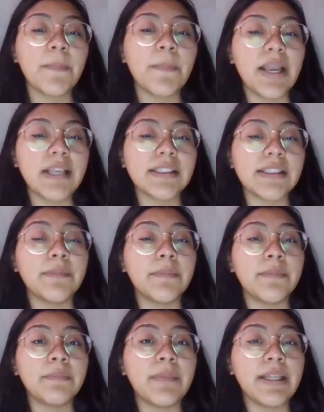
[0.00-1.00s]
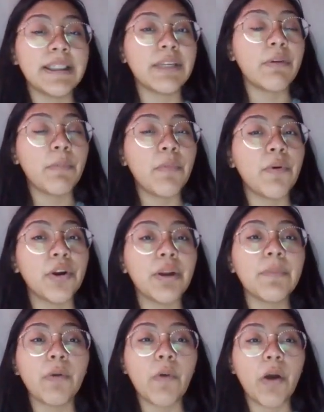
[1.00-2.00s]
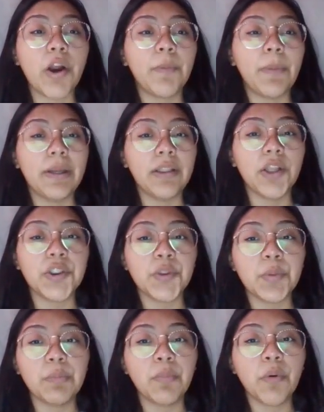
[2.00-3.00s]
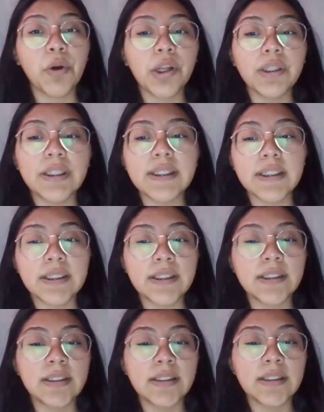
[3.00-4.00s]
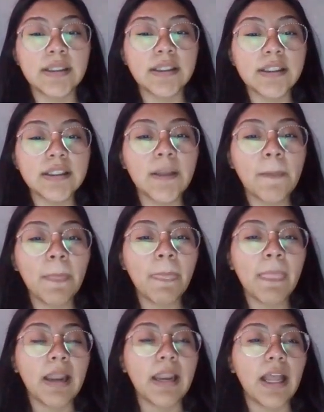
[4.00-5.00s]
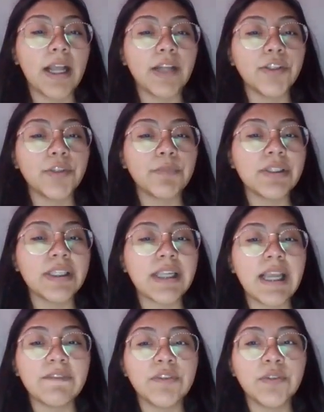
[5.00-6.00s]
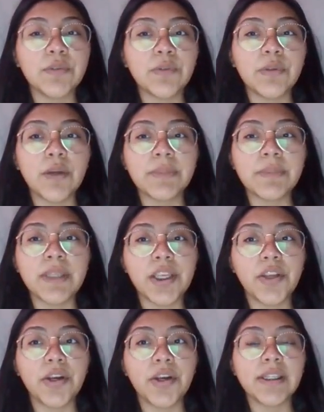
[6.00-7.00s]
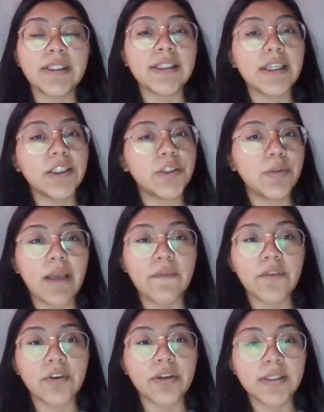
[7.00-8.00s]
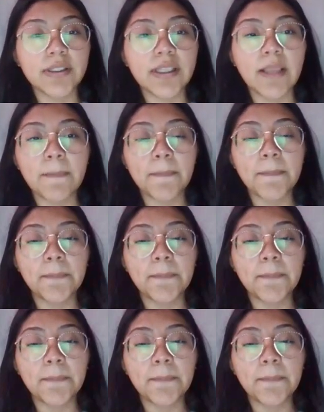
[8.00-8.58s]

as a mandated reporter, I'm required by law to report on these instances. Now, to proceed, I have to obtain your consent. Do I have your consent?